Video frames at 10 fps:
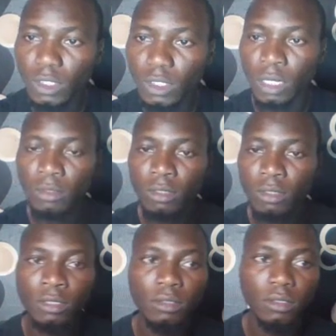Okay, I'm
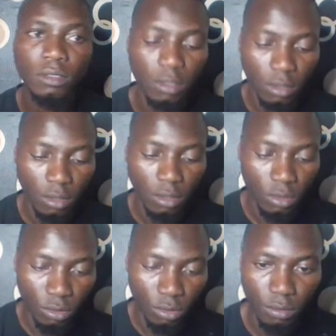coming.
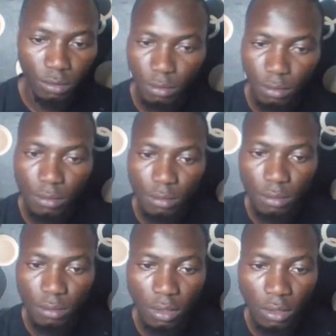So
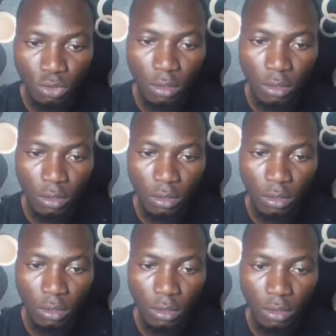I want
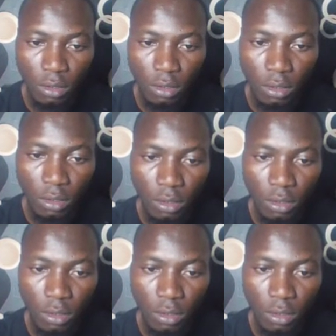to